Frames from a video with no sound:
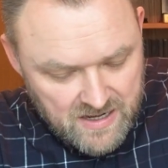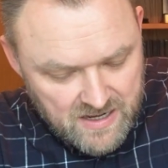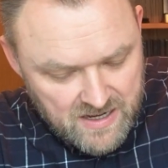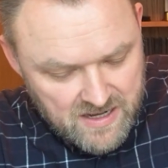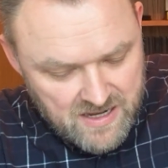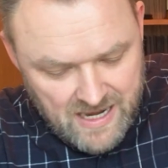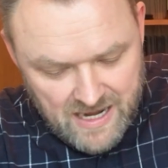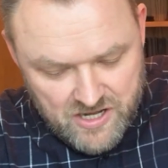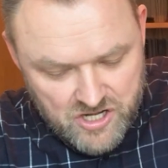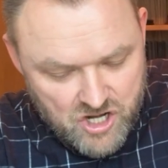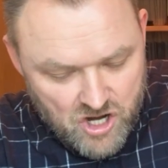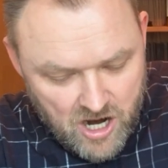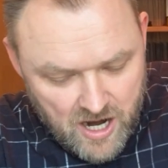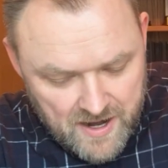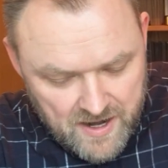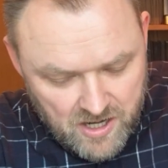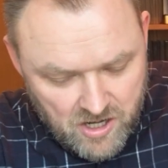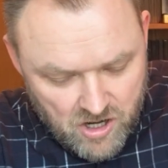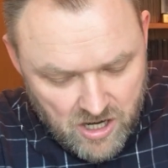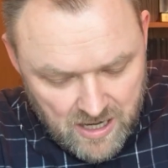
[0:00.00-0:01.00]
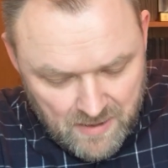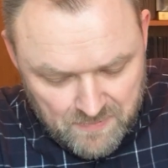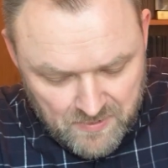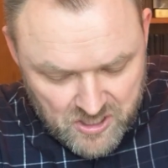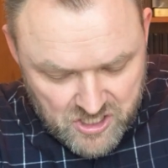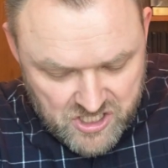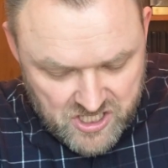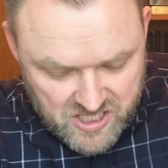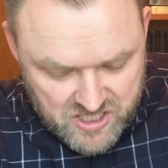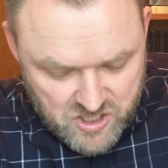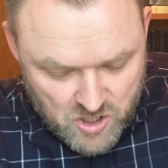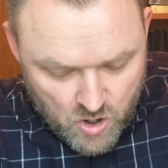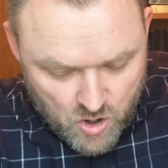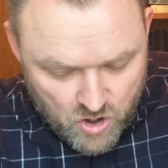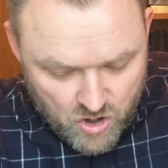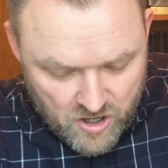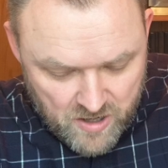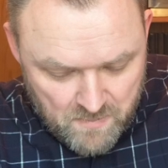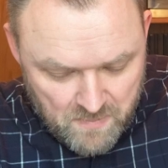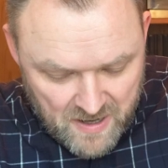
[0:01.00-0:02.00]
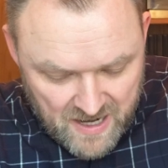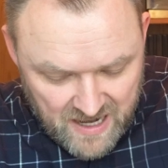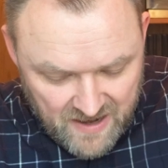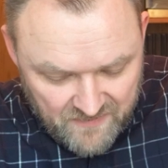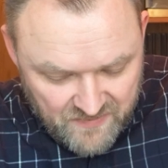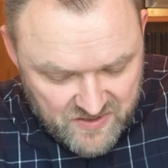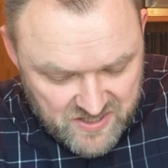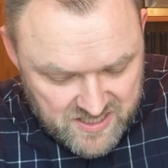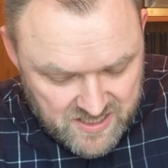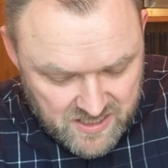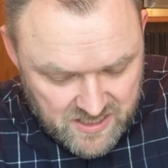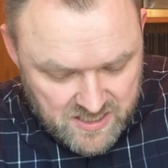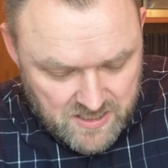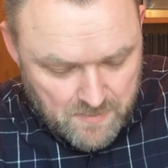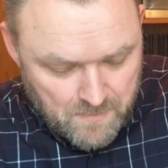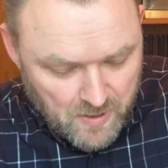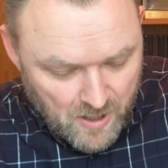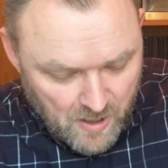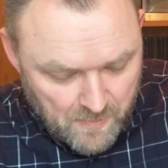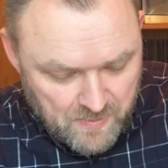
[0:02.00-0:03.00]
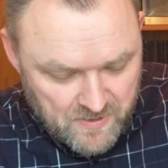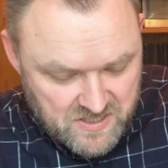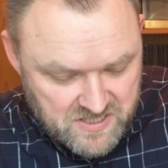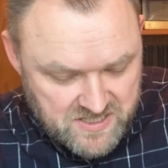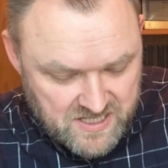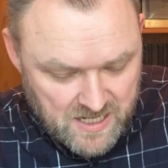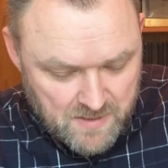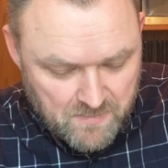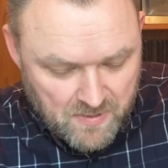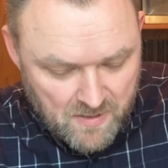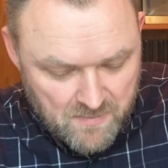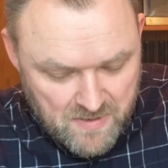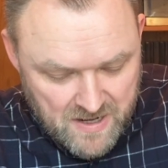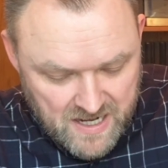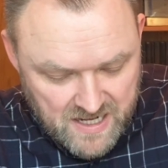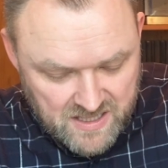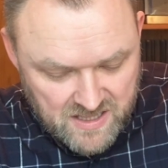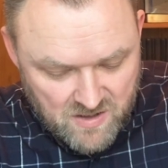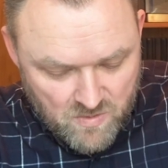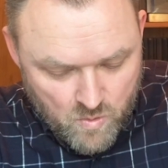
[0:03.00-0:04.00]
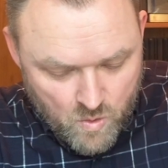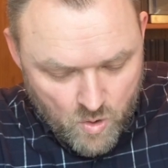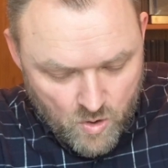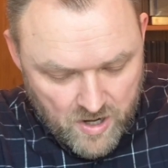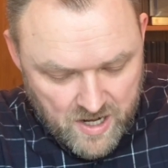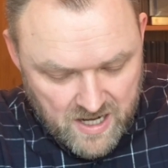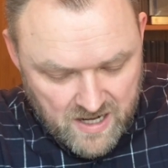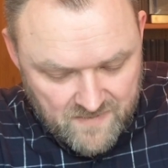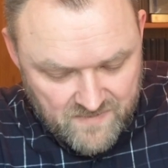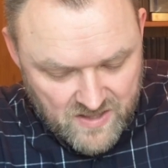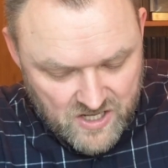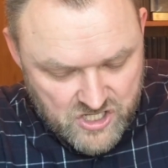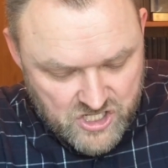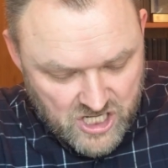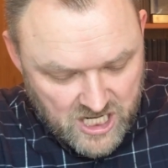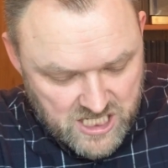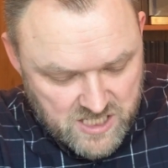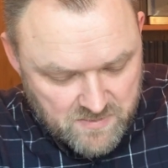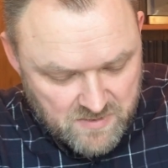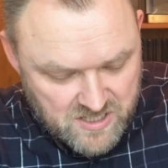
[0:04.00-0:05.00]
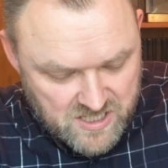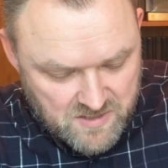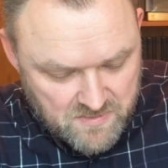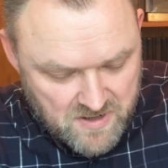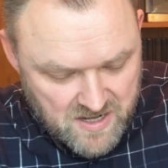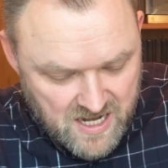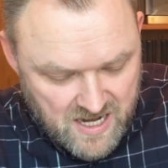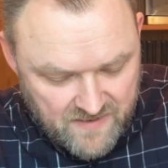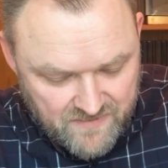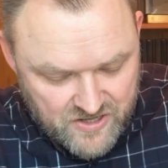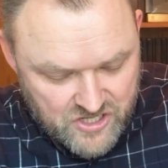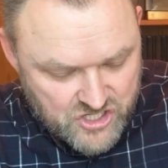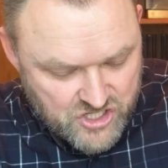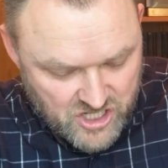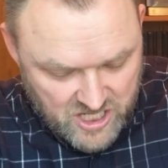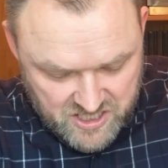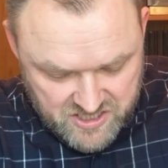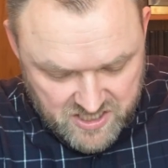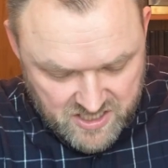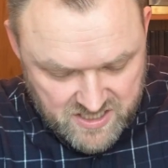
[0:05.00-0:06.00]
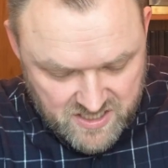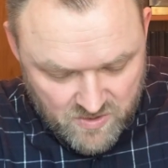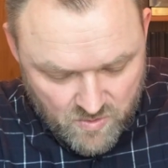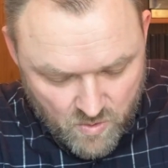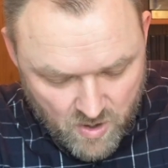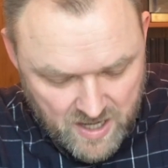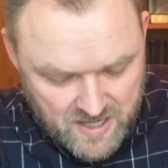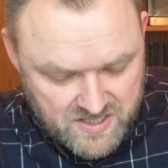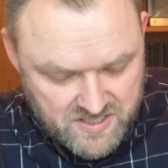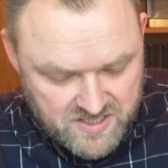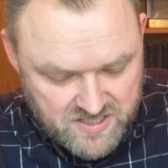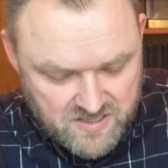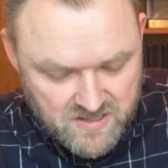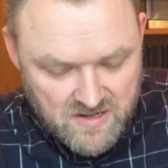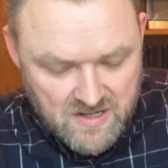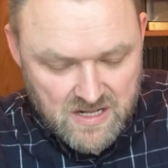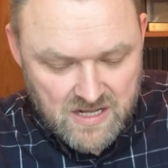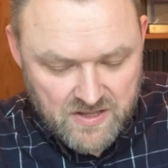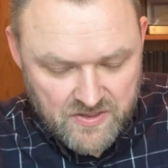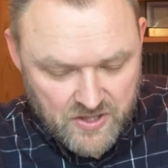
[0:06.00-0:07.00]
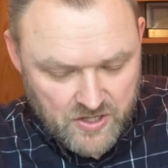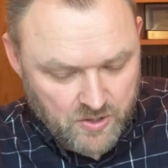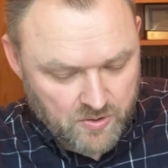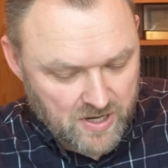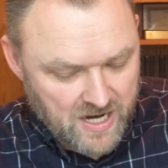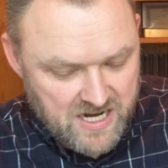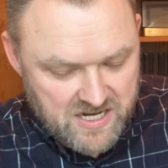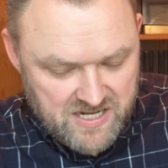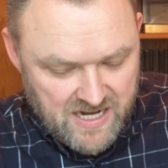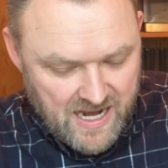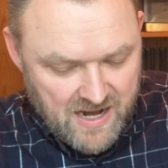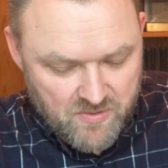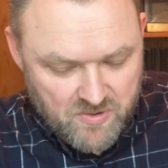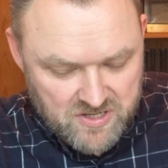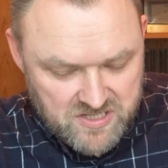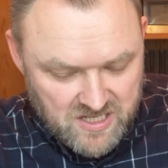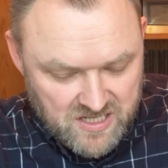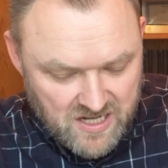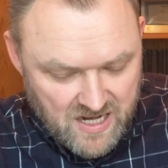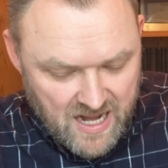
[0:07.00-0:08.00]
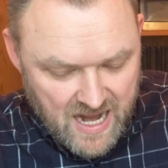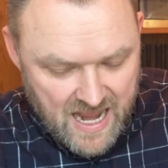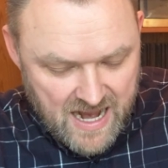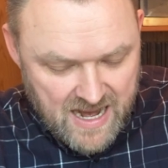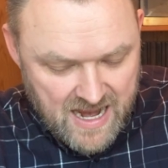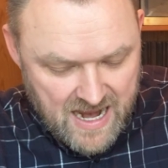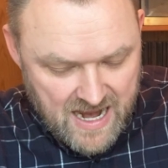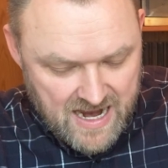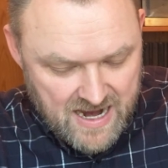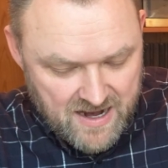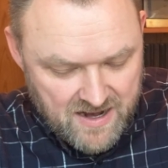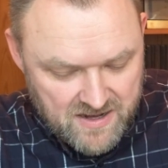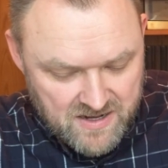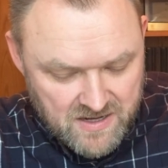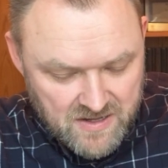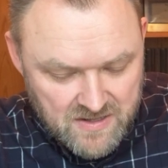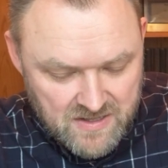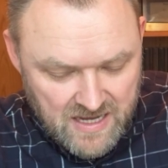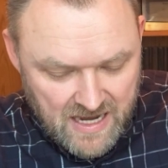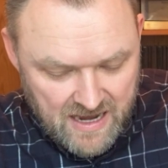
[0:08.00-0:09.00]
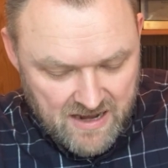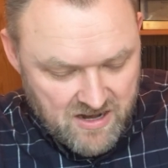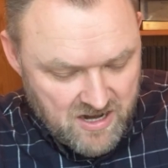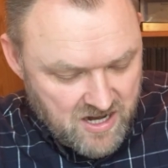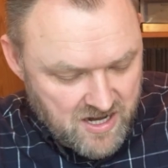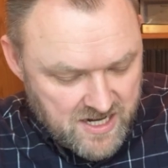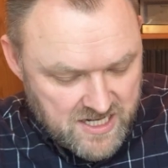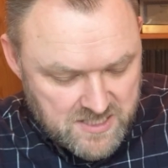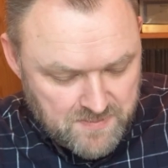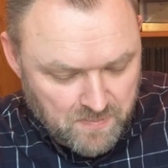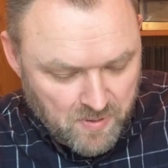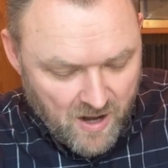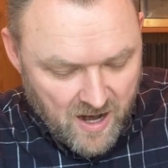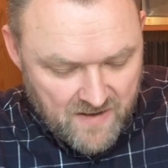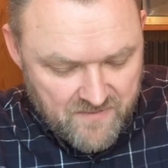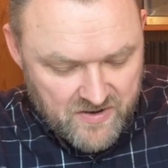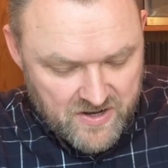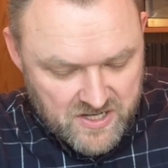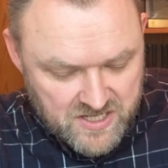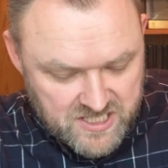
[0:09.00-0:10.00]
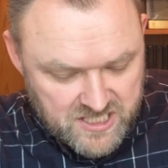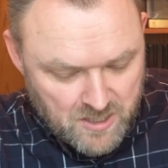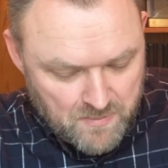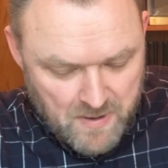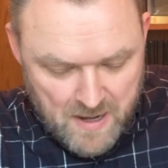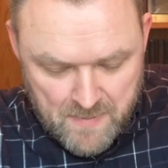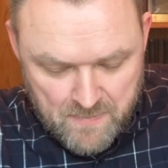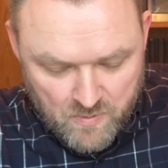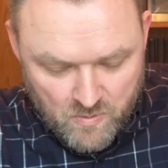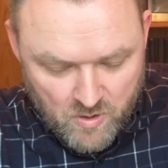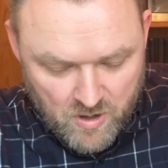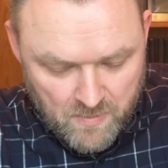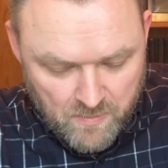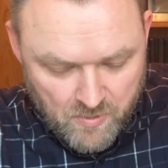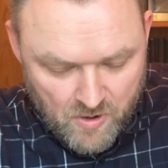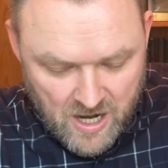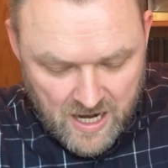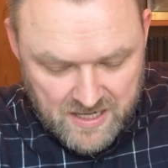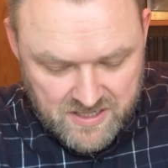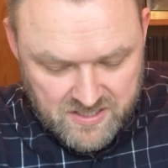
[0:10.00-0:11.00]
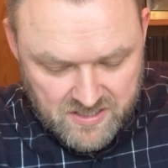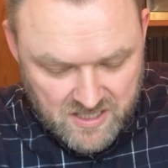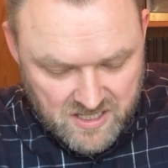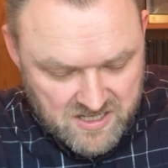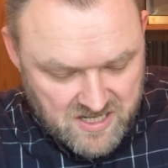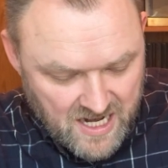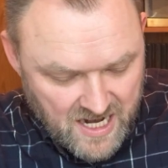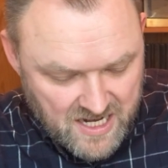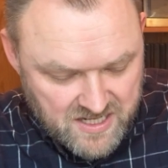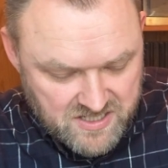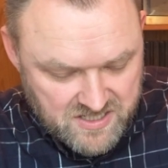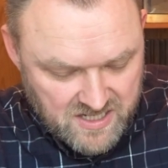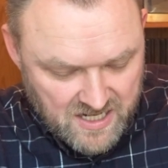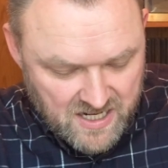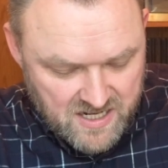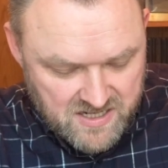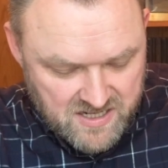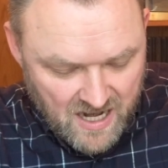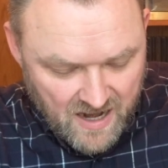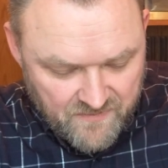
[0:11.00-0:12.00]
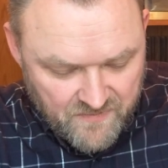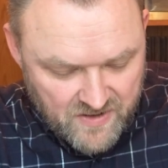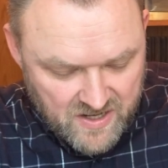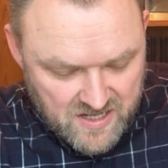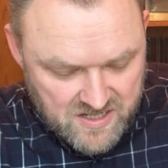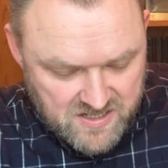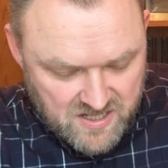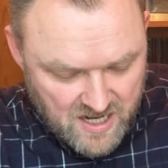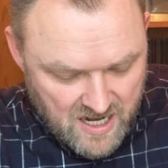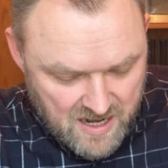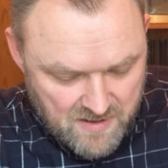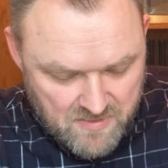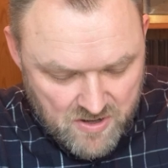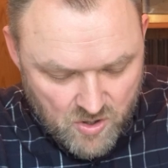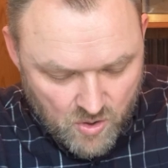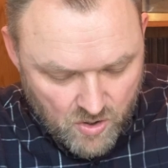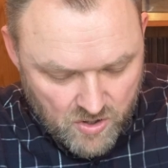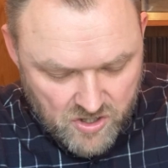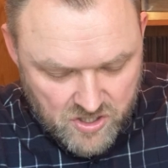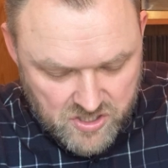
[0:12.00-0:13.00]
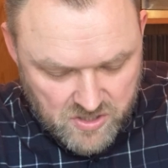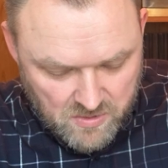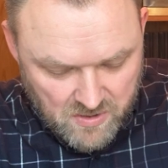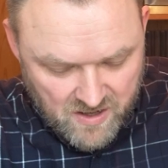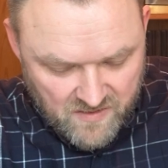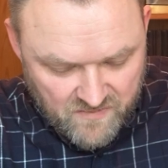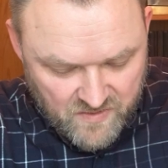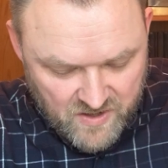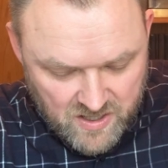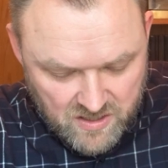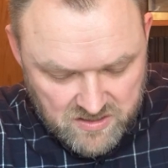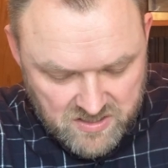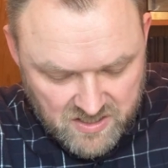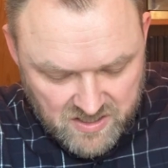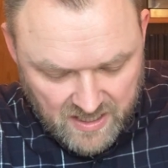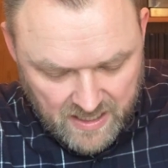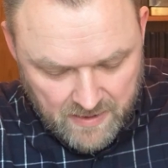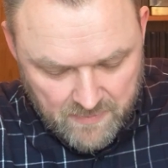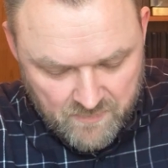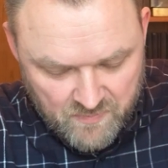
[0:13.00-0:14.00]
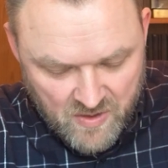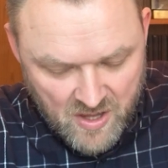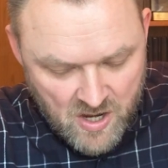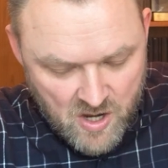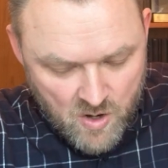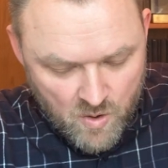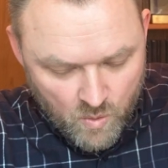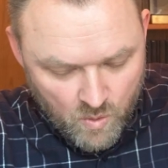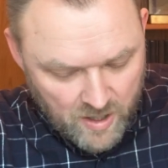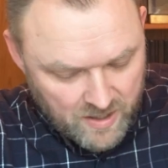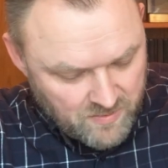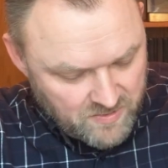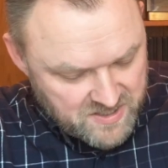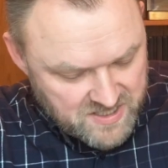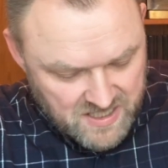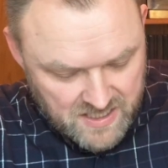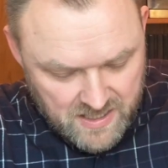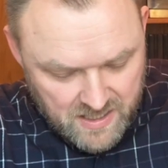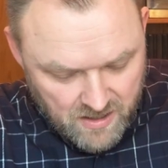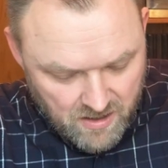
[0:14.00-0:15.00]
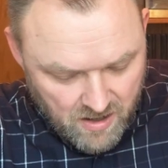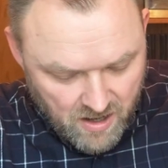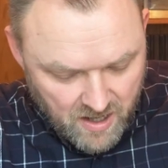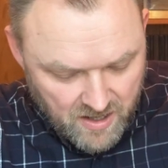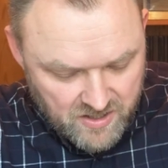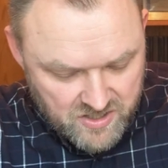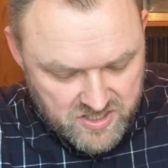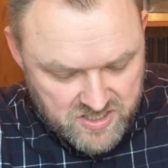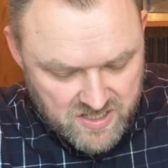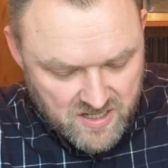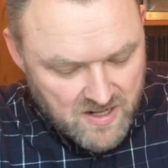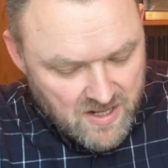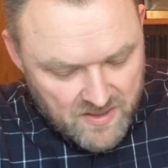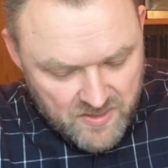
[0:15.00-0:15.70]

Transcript: Yet God accomplished his own beneficent purpose in permitting the warning of the judgment to be given just as it was the great day was at hand, and in his providence the people were brought to the test a definite time in order to reveal to them what was in their hearts.